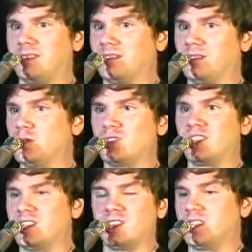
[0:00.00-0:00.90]
using
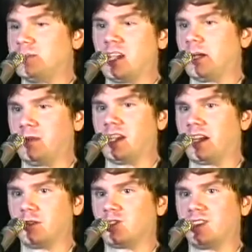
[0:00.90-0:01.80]
TCP/IP, I
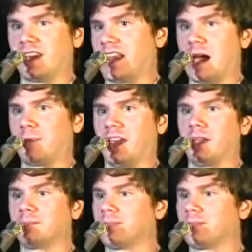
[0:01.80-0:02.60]
don't see that happening.